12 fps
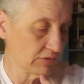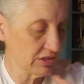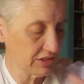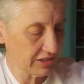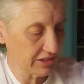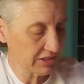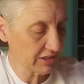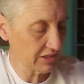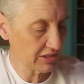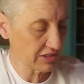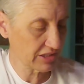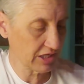to get
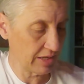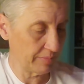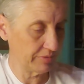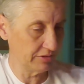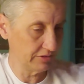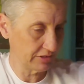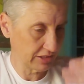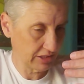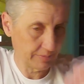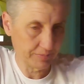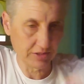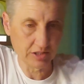this cup, the
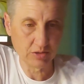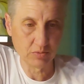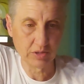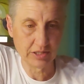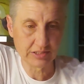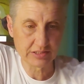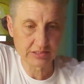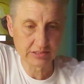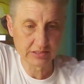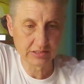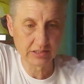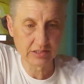cup that you want.
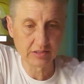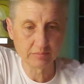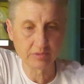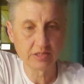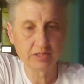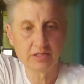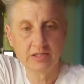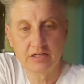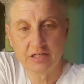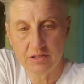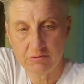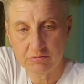
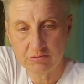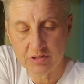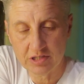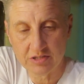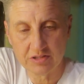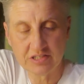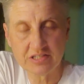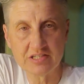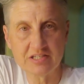You know, this